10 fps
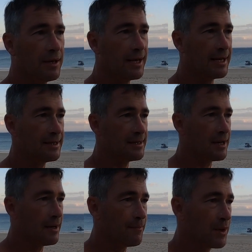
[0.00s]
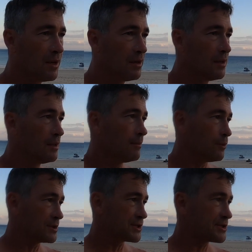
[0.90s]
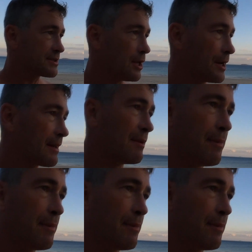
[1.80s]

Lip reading: And boys are just loading up the